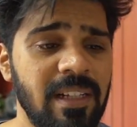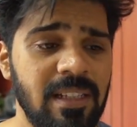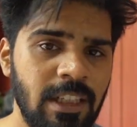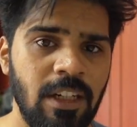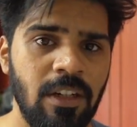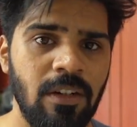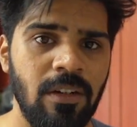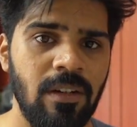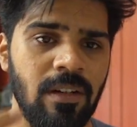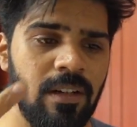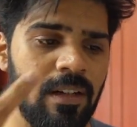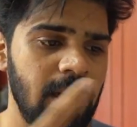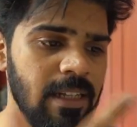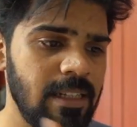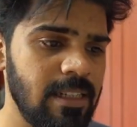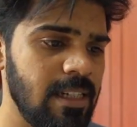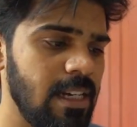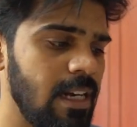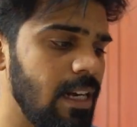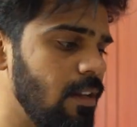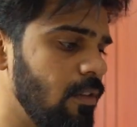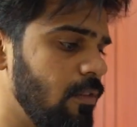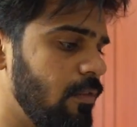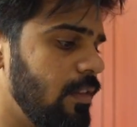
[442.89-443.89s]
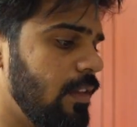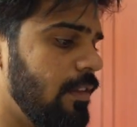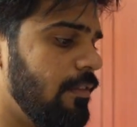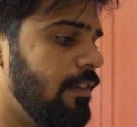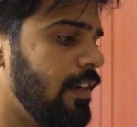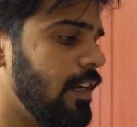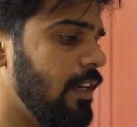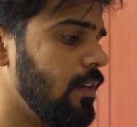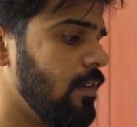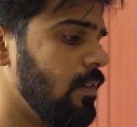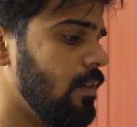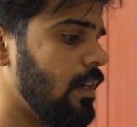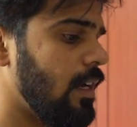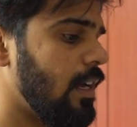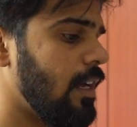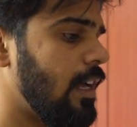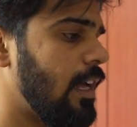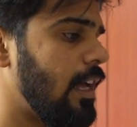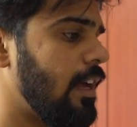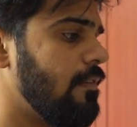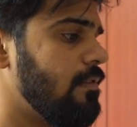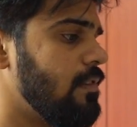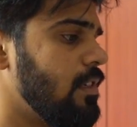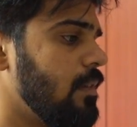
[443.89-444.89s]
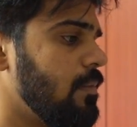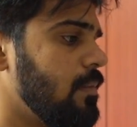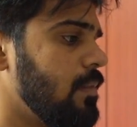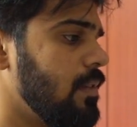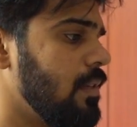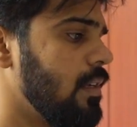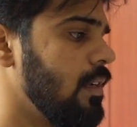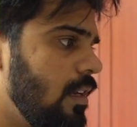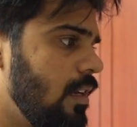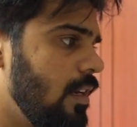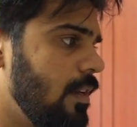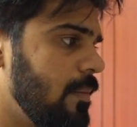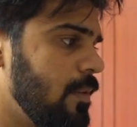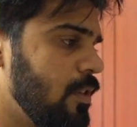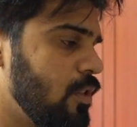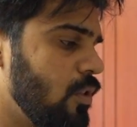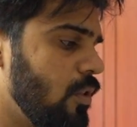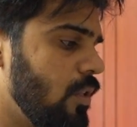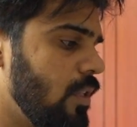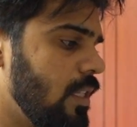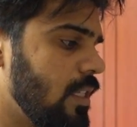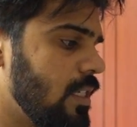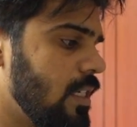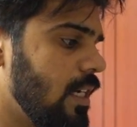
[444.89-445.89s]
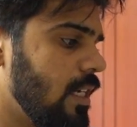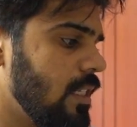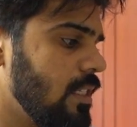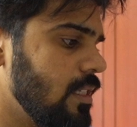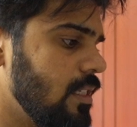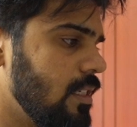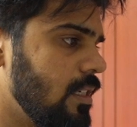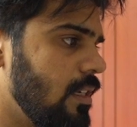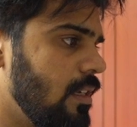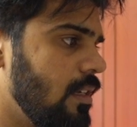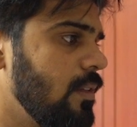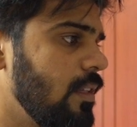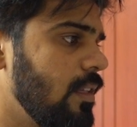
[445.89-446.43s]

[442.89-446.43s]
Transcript: Chalo, let's start off with the video. I have some, let me show you the charts.